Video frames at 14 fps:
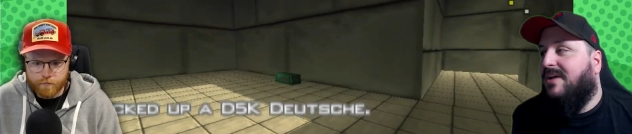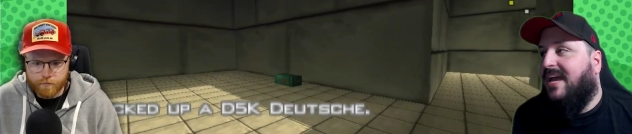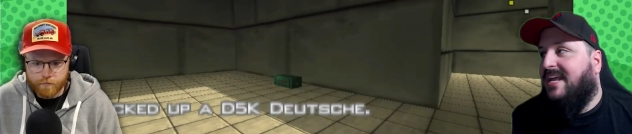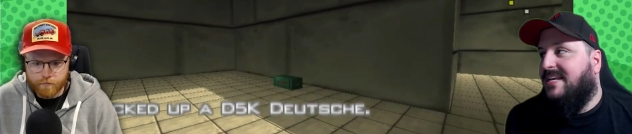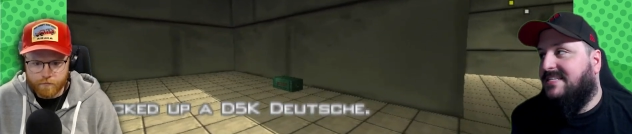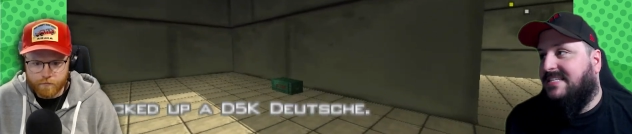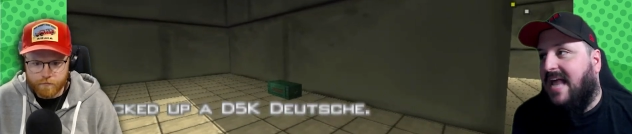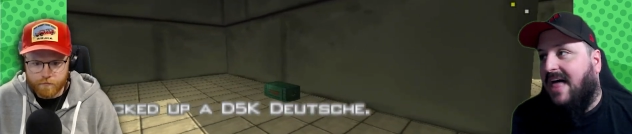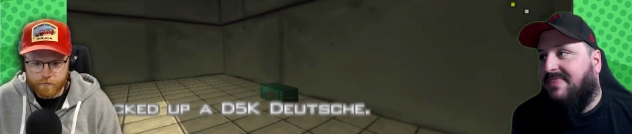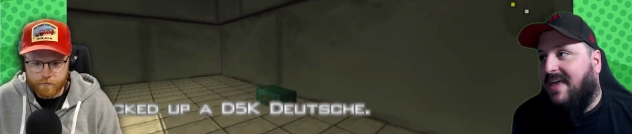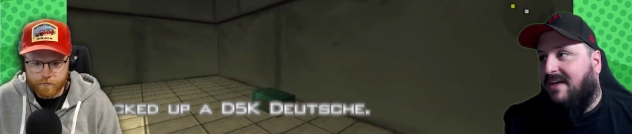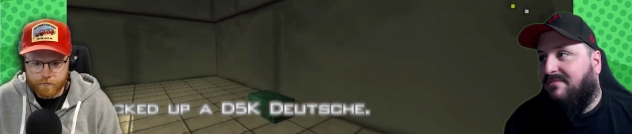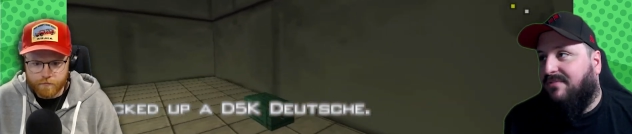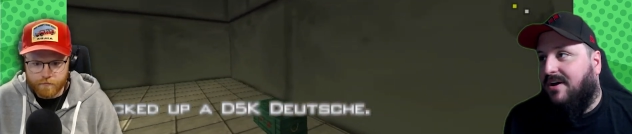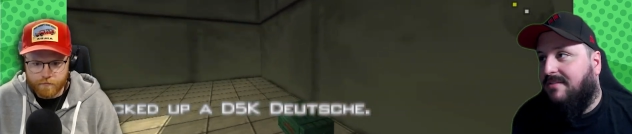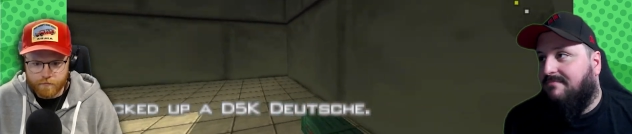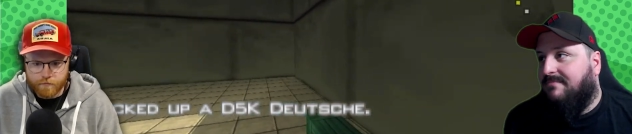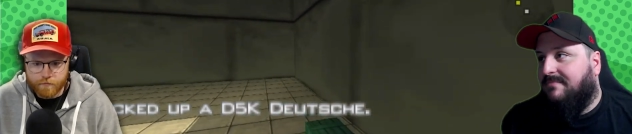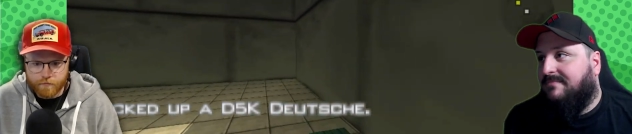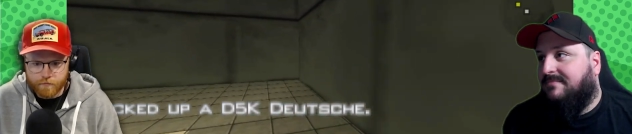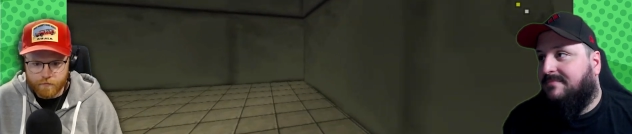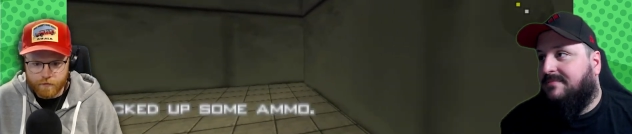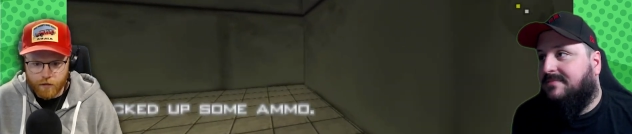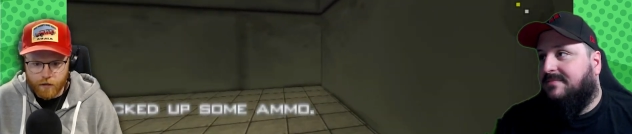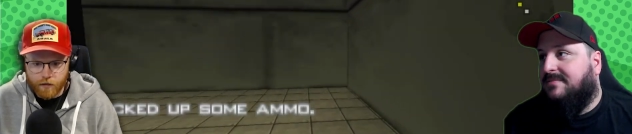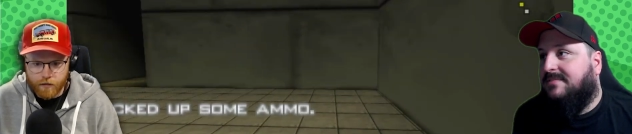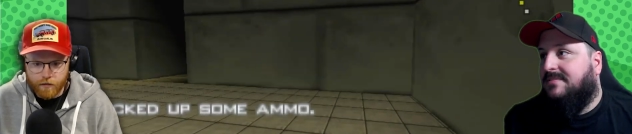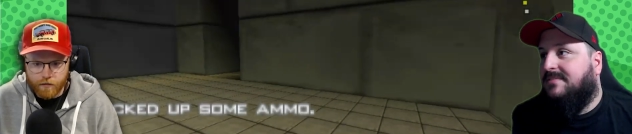Speaker 1: it is not that fun.
Speaker 2: Uh
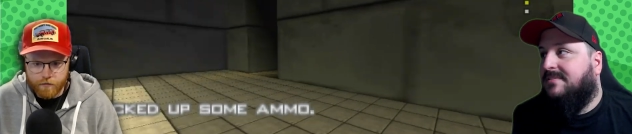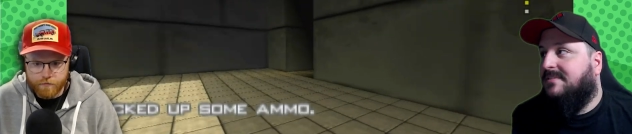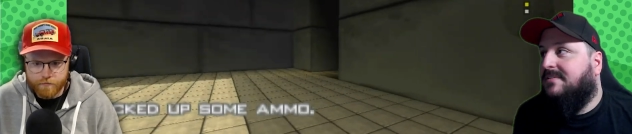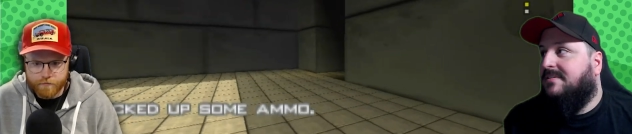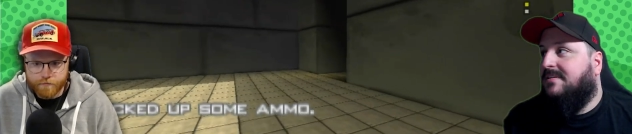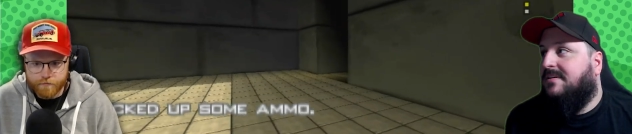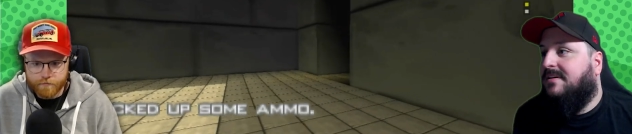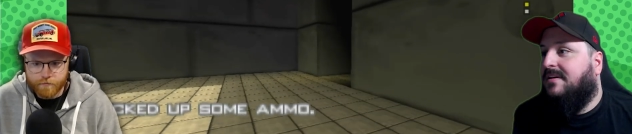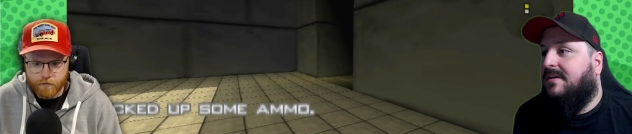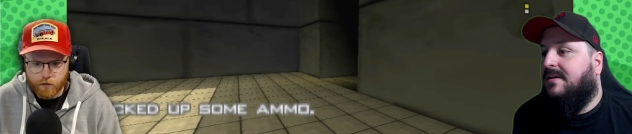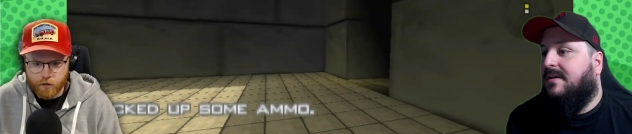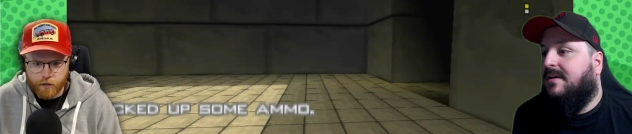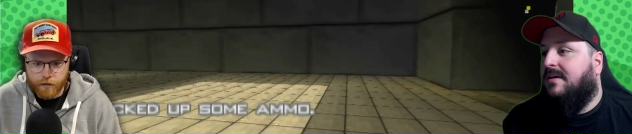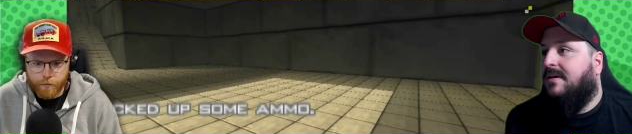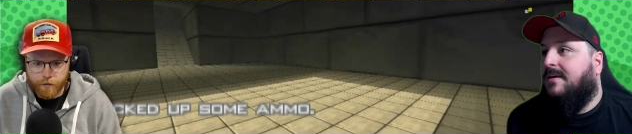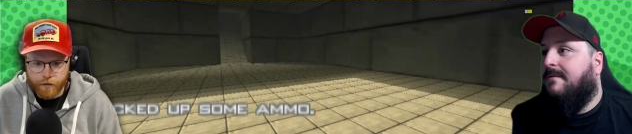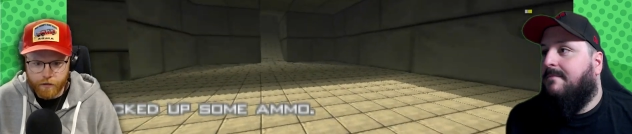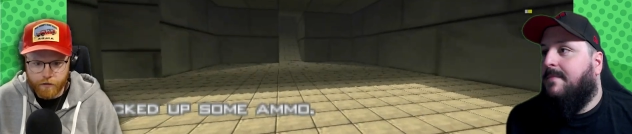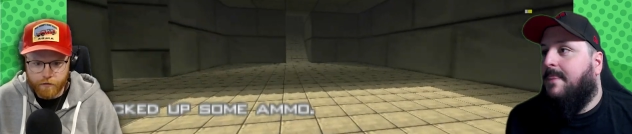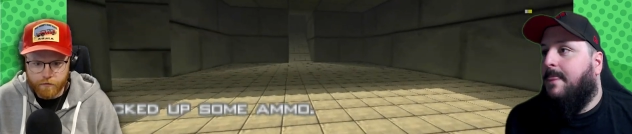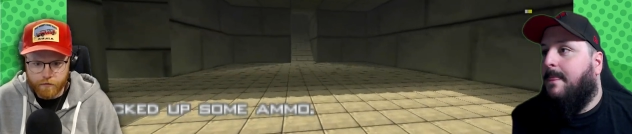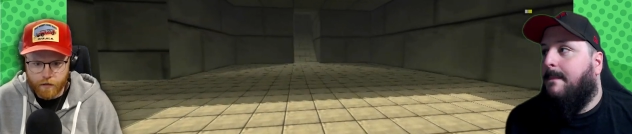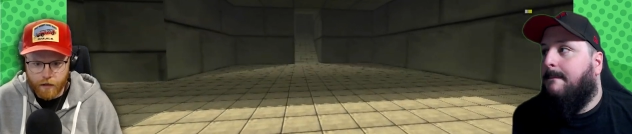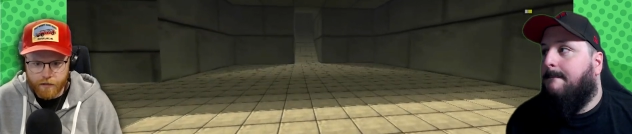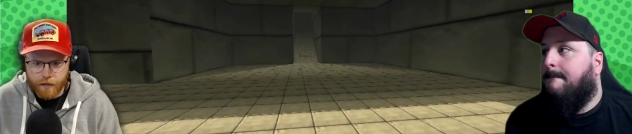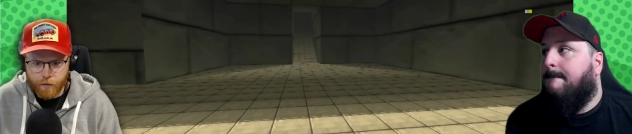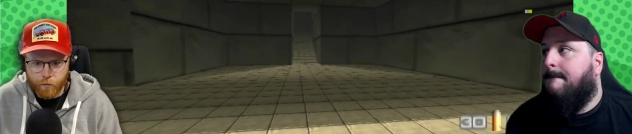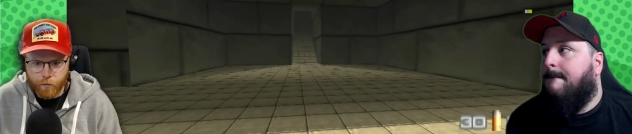oh. All right, here we go. I
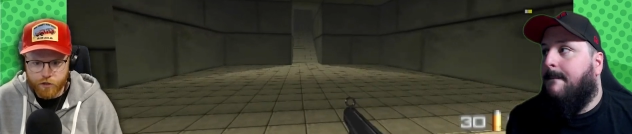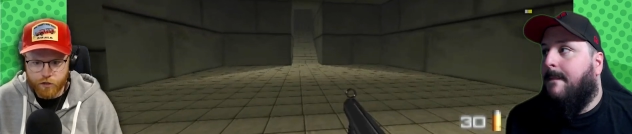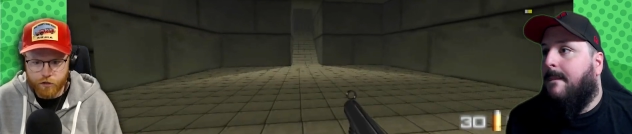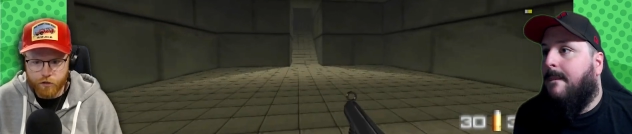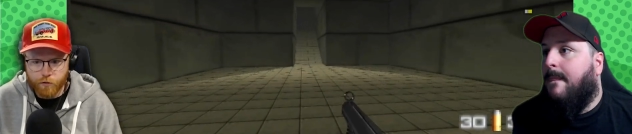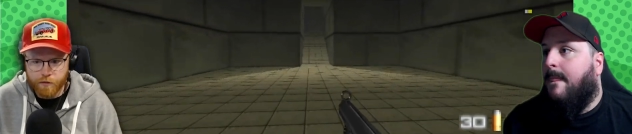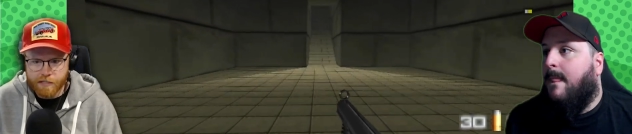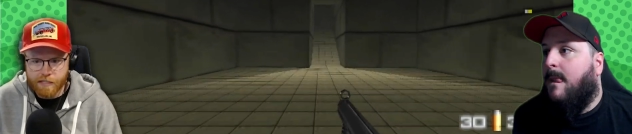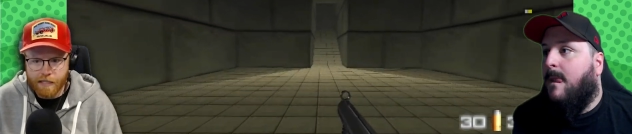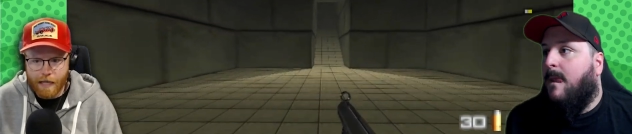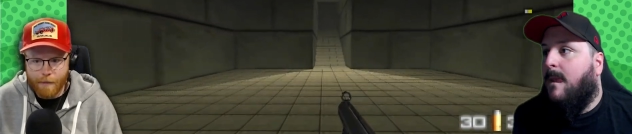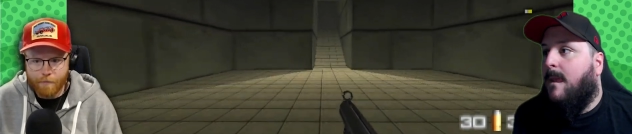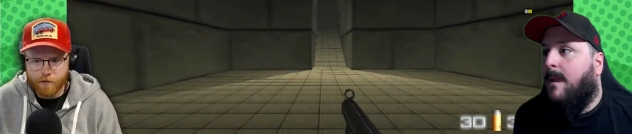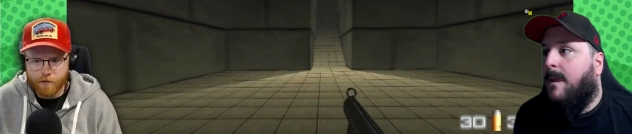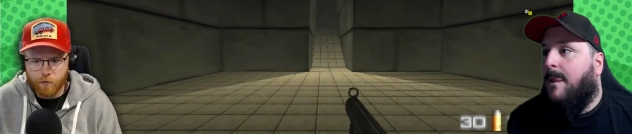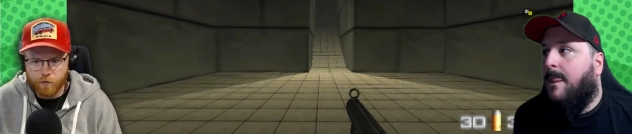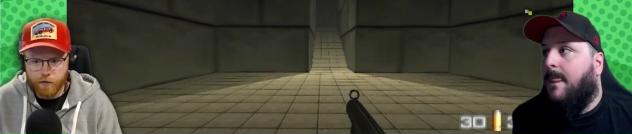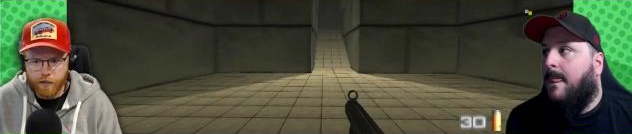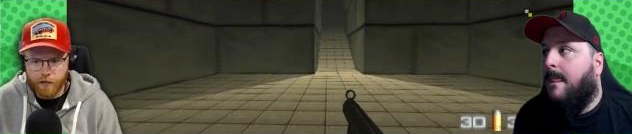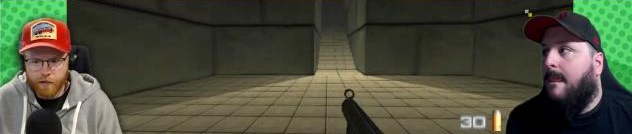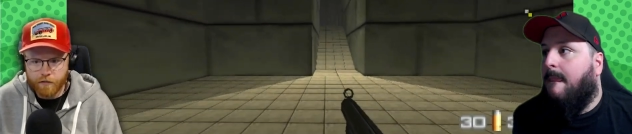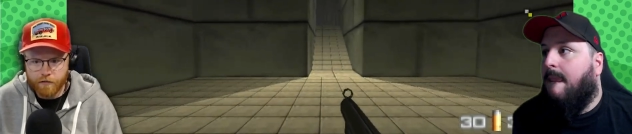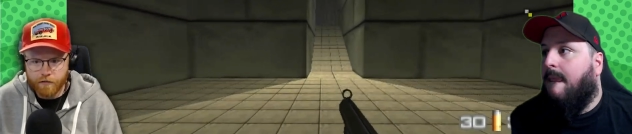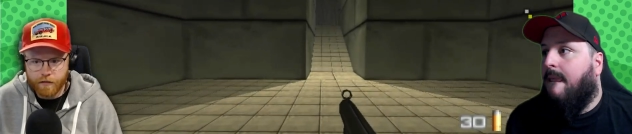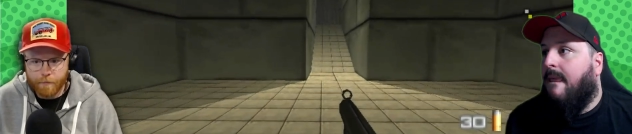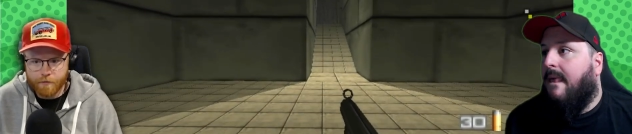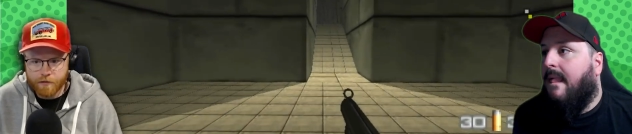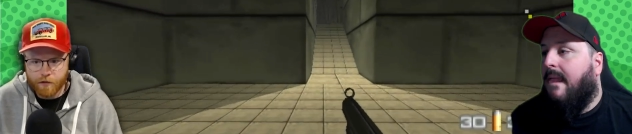think we should do a slappers only
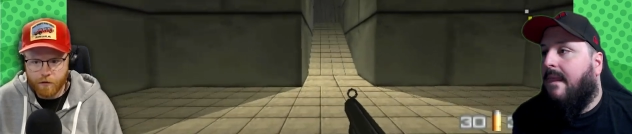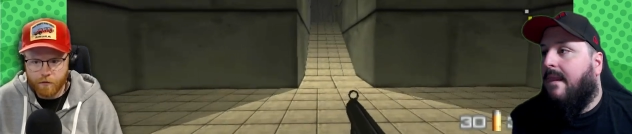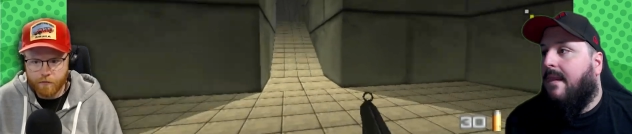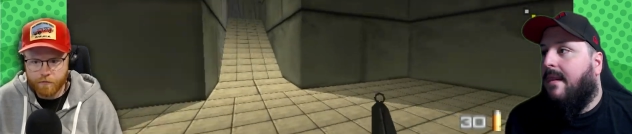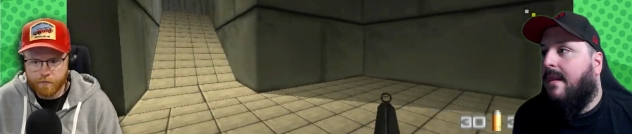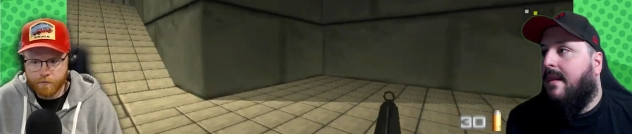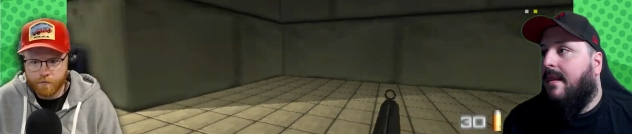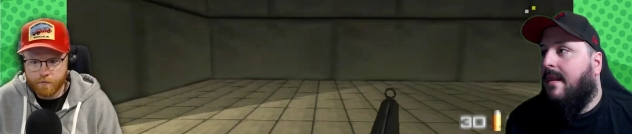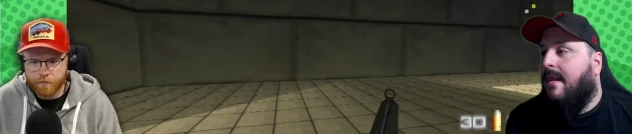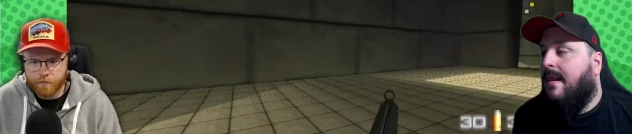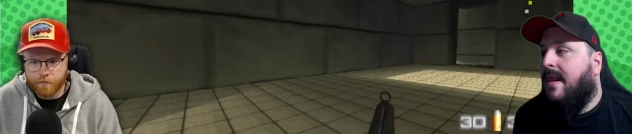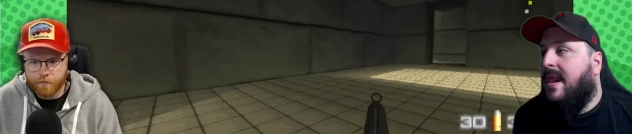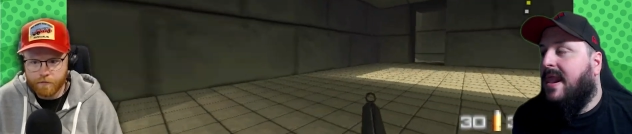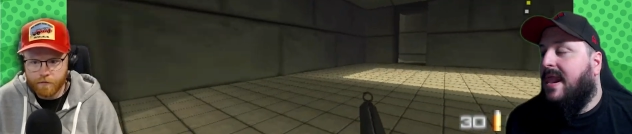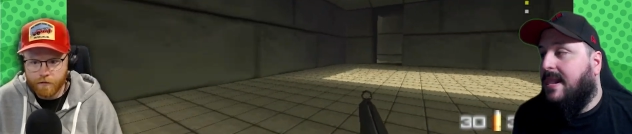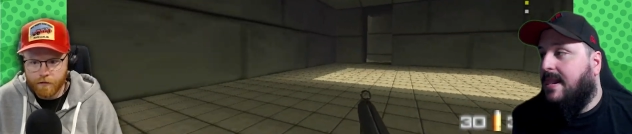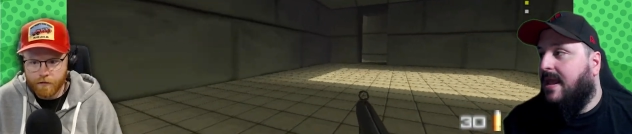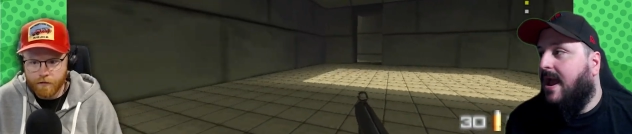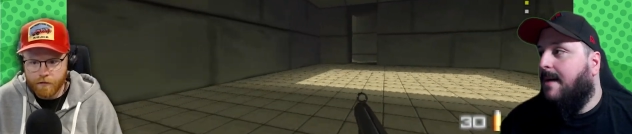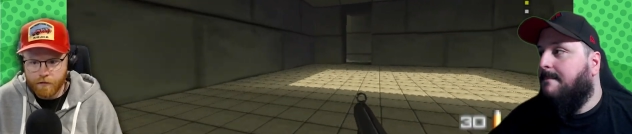episode. Yeah.